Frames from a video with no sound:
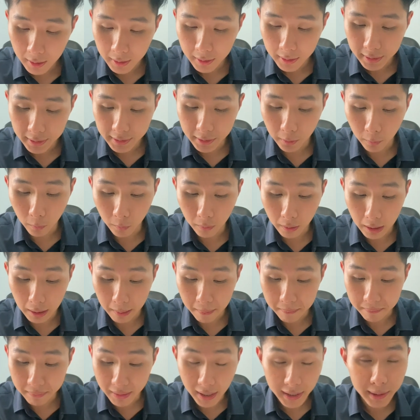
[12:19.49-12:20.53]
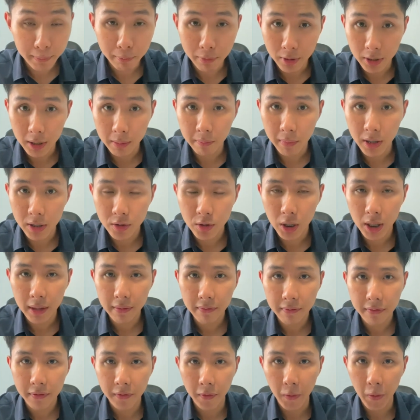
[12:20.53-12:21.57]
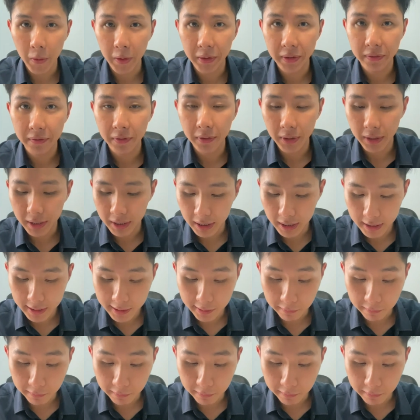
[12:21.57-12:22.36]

So that's pretty much it for this